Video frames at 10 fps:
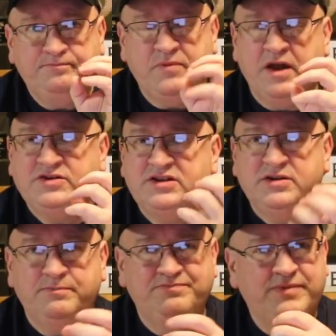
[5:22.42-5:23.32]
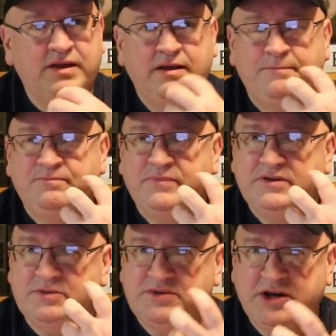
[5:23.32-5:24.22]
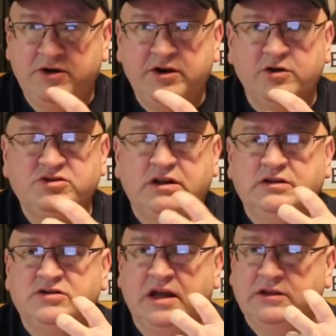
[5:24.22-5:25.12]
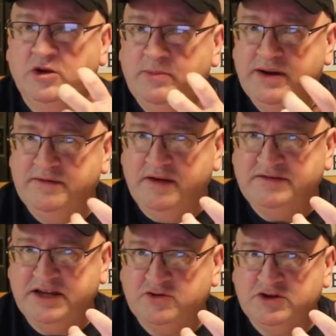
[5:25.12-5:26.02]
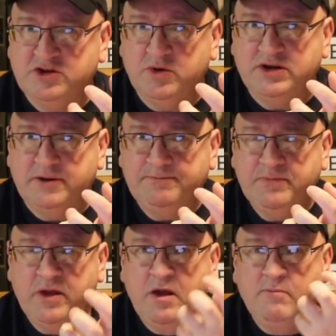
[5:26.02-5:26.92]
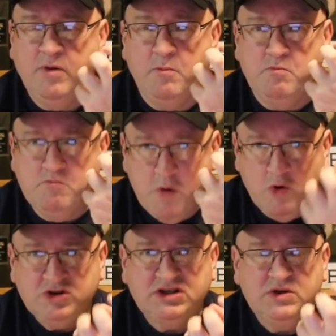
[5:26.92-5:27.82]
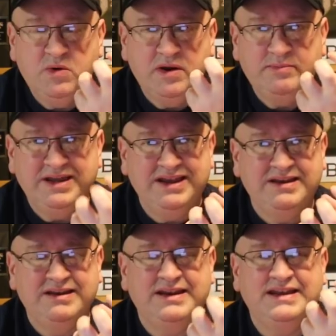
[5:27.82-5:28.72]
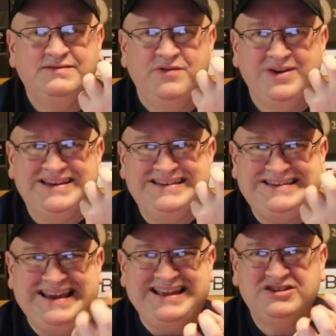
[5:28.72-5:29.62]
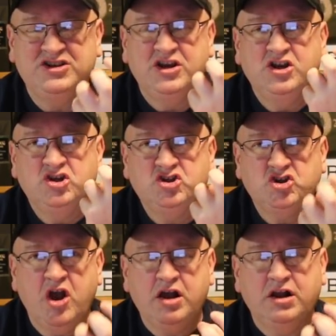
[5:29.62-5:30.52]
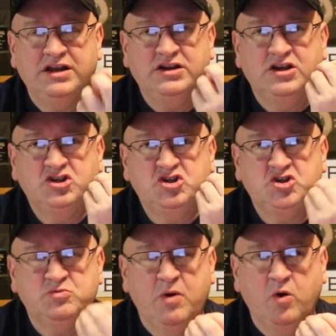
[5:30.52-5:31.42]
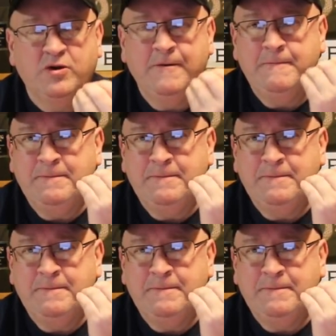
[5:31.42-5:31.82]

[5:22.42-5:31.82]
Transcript: I'll say some cherry notes, a little bit of citrus to it, but mostly what I'm getting is very intense chocolate, smoke,